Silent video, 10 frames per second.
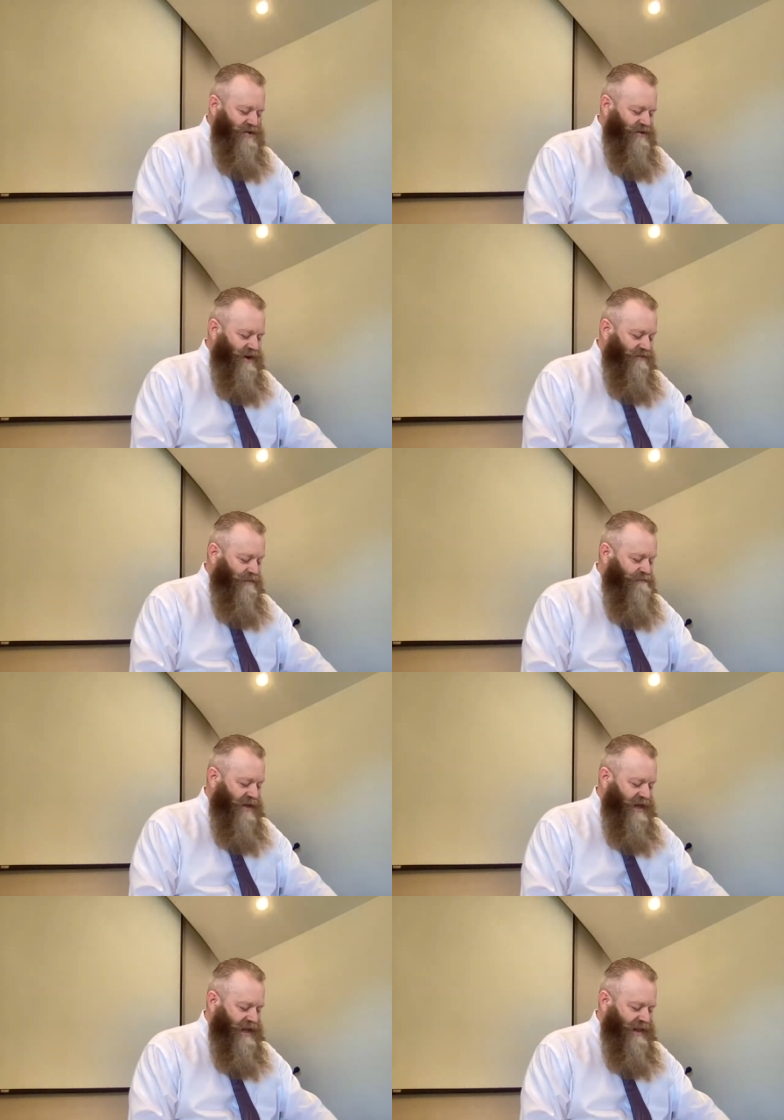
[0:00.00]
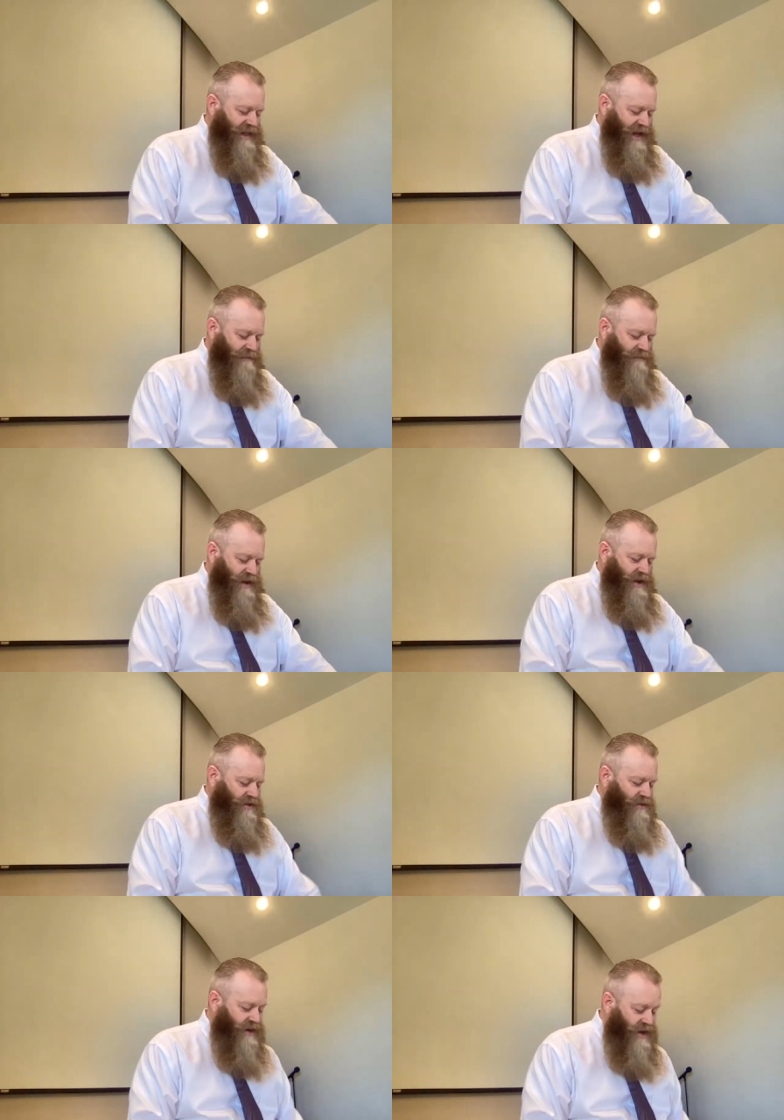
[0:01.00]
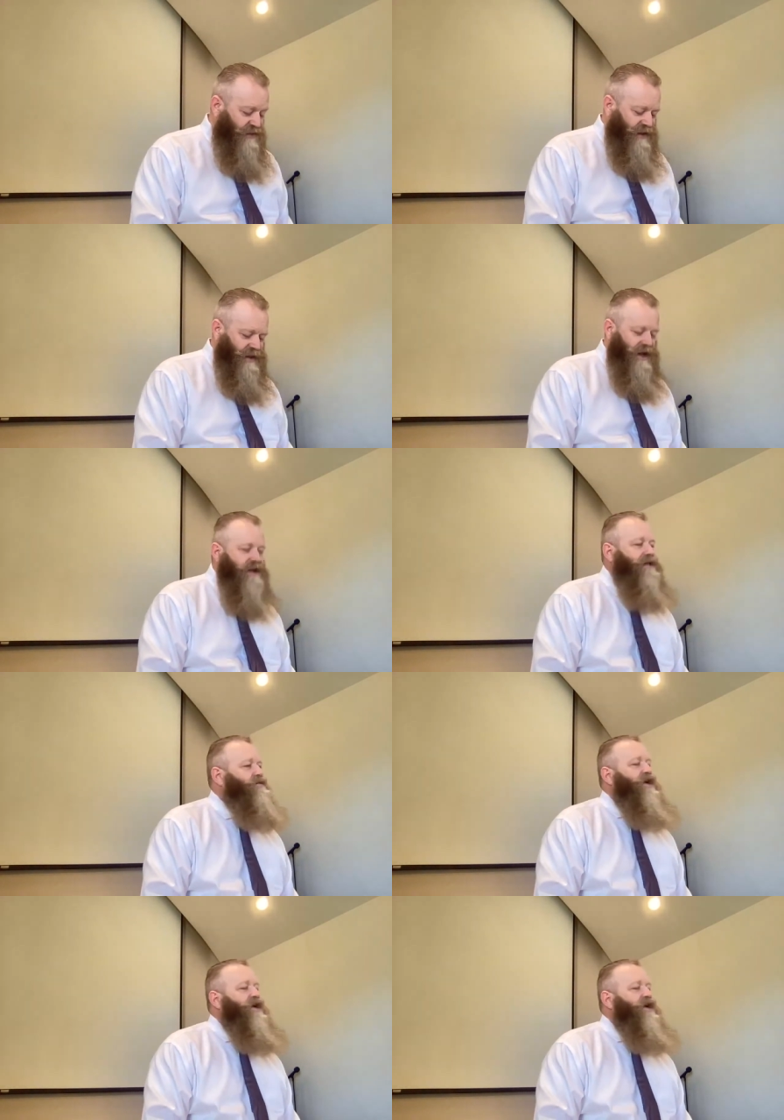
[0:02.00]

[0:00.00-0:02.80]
You don't have to be them. You're nothing like them.